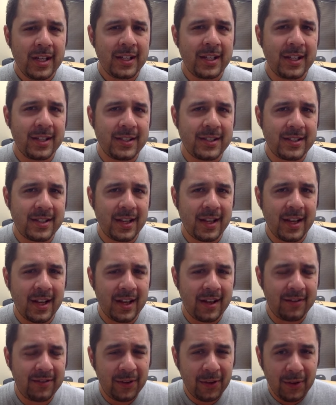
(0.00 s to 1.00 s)
kids
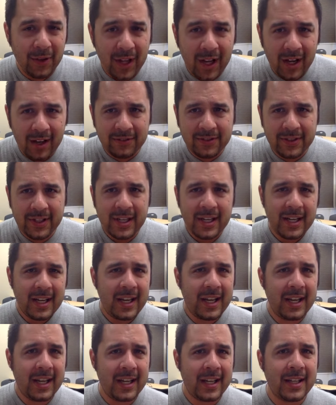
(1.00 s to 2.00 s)
feel loved
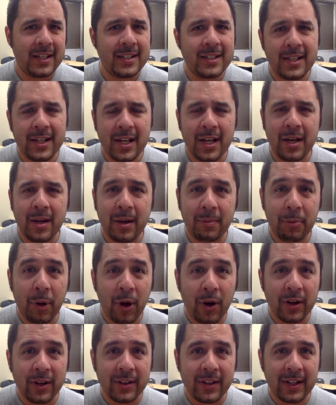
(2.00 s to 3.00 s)
and a
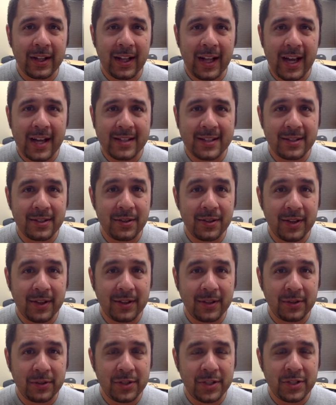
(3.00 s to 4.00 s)
part of the class and know
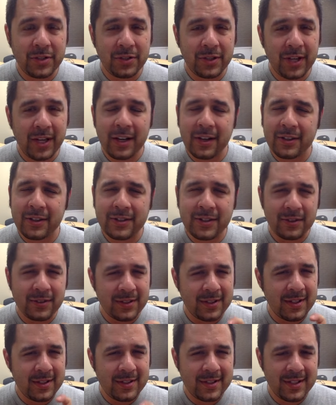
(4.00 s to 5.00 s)
that their teacher cares,
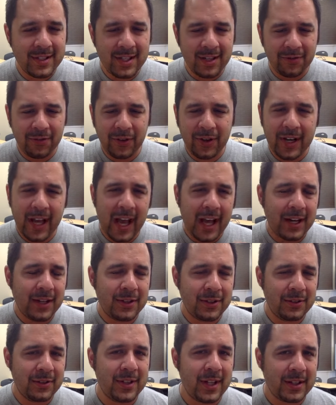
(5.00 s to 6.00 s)
there's this different
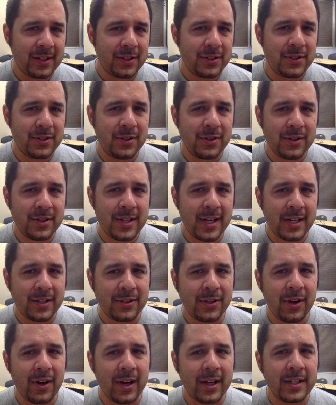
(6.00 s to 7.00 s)
attitude that the student
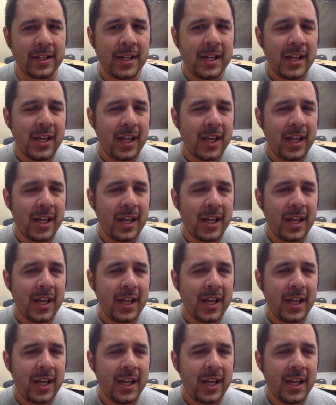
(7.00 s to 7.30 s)
takes on,